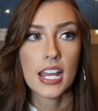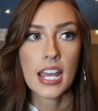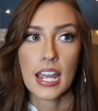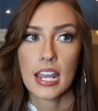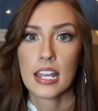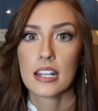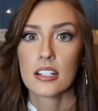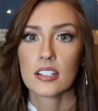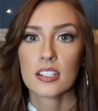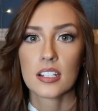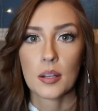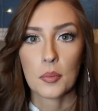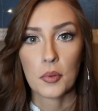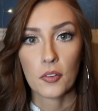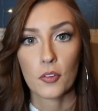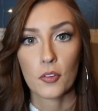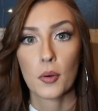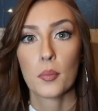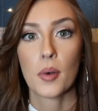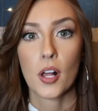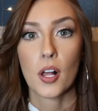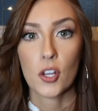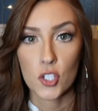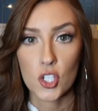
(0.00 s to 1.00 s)
And some of
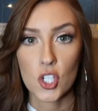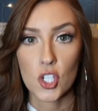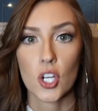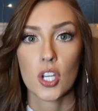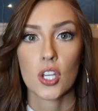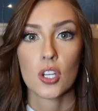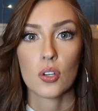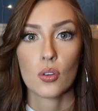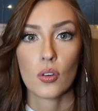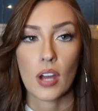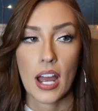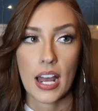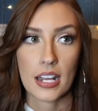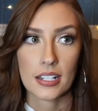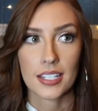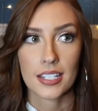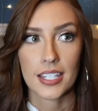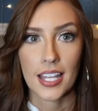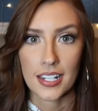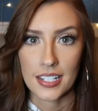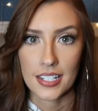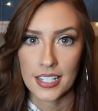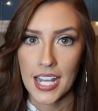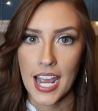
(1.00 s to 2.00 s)
them I'll show you has
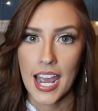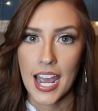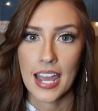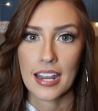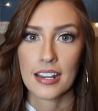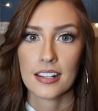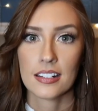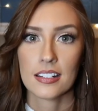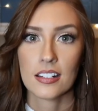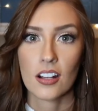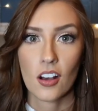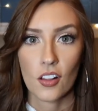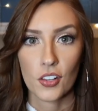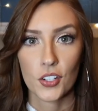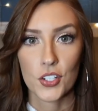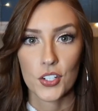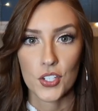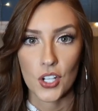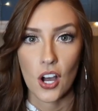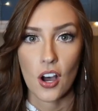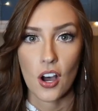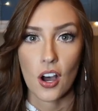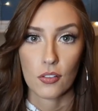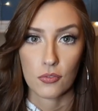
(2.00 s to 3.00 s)
that
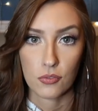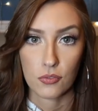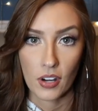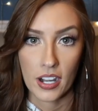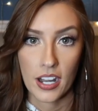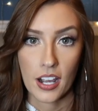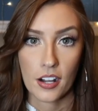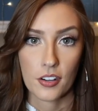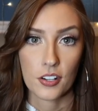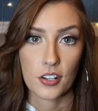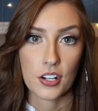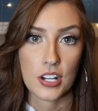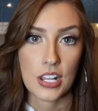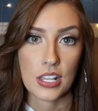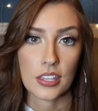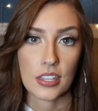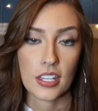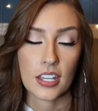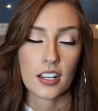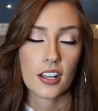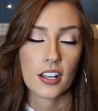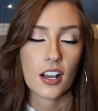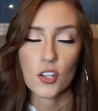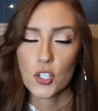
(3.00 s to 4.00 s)
$10 off right underneath
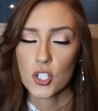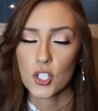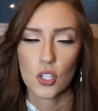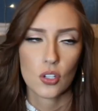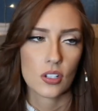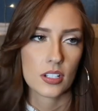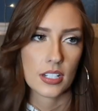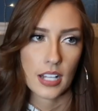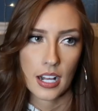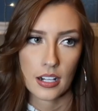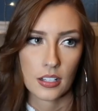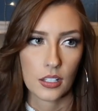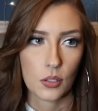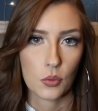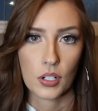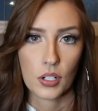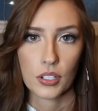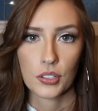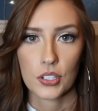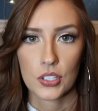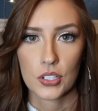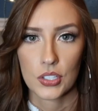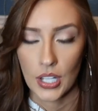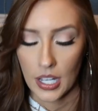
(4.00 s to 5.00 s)
it. I'll show you exactly what
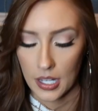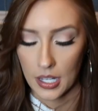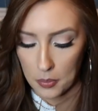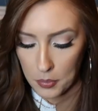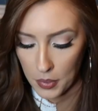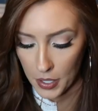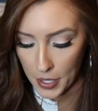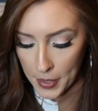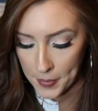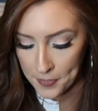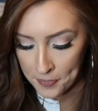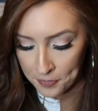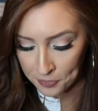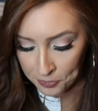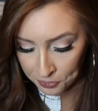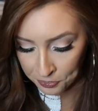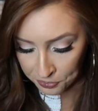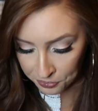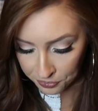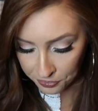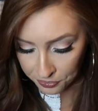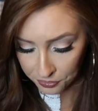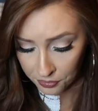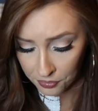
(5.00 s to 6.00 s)
it looks like, but
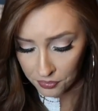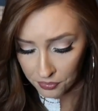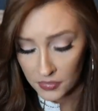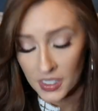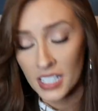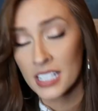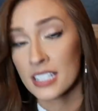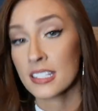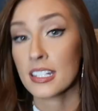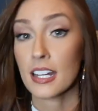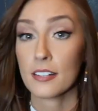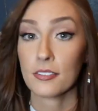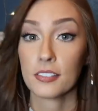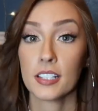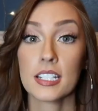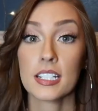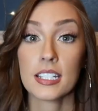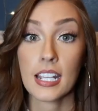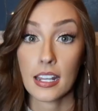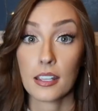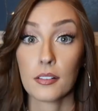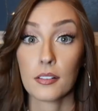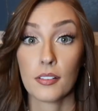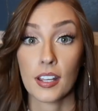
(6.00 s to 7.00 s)
definitely
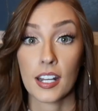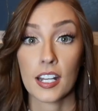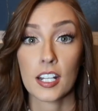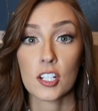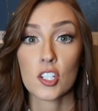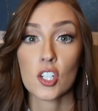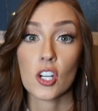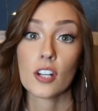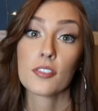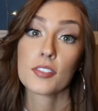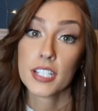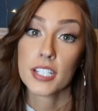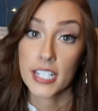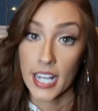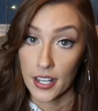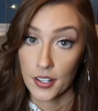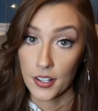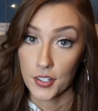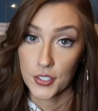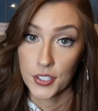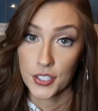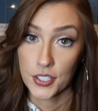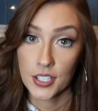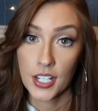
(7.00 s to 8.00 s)
take advantage of
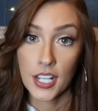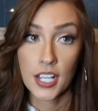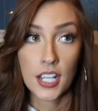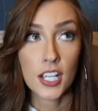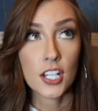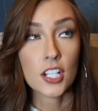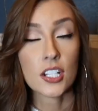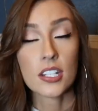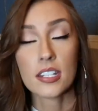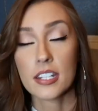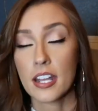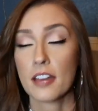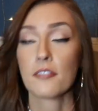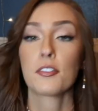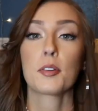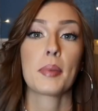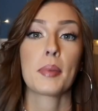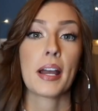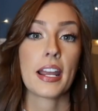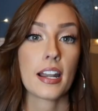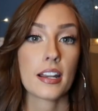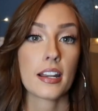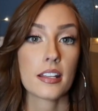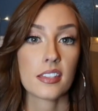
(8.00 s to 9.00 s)
sales. Never
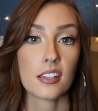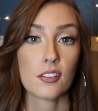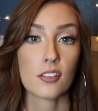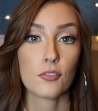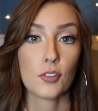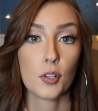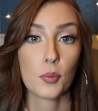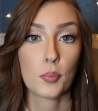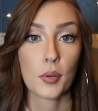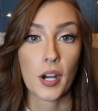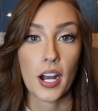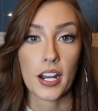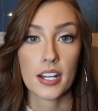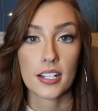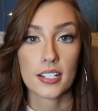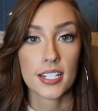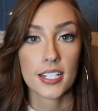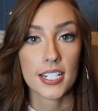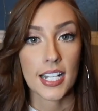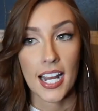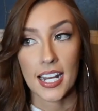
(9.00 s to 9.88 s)
buy anything full price.